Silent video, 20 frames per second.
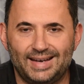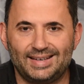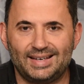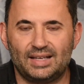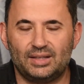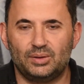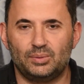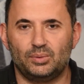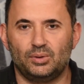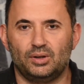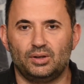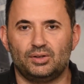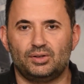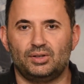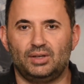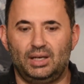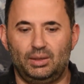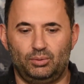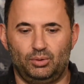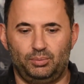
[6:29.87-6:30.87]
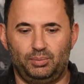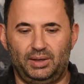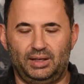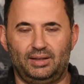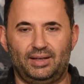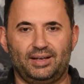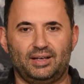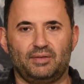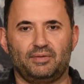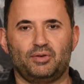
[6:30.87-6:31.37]
In other words, it would be
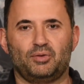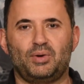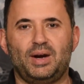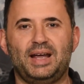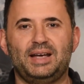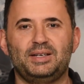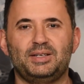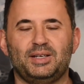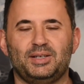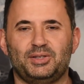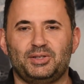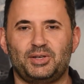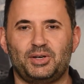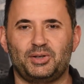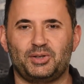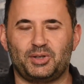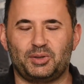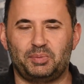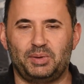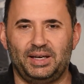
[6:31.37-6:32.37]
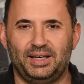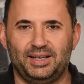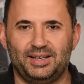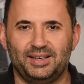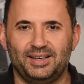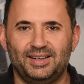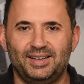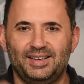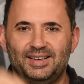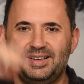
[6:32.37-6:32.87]
like a veranda, so to speak.